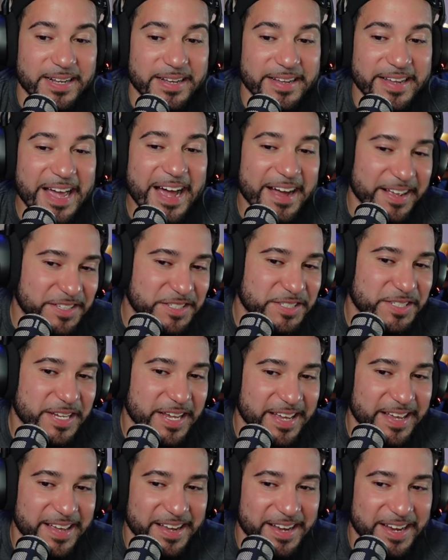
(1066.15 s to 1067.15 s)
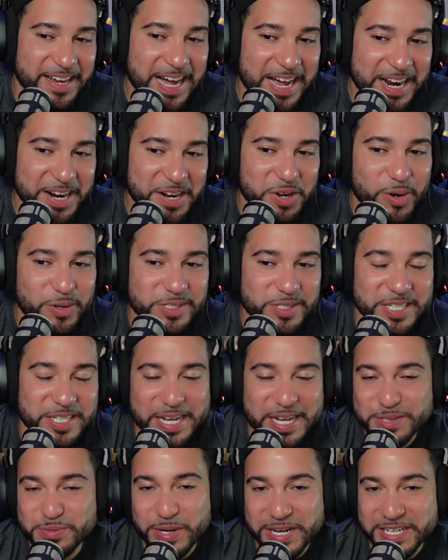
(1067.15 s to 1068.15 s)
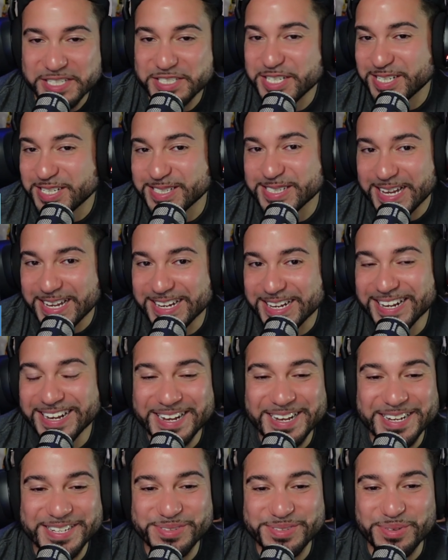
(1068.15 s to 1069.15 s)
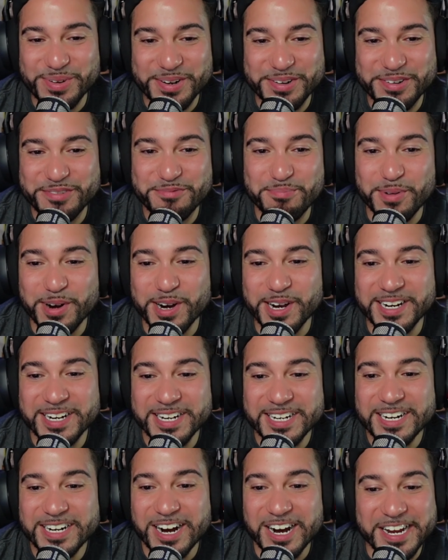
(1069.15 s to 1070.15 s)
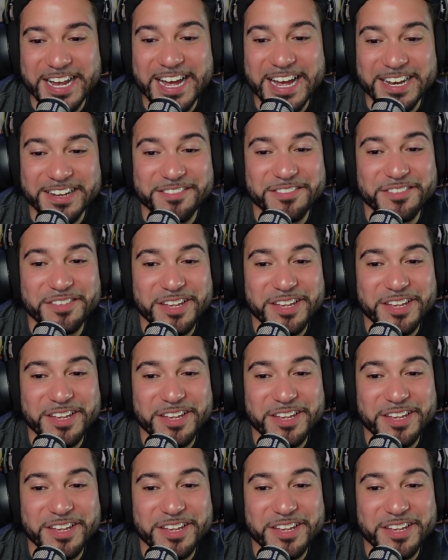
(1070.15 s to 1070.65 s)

yeah, it kind of goes against what I just said, sort of. But again,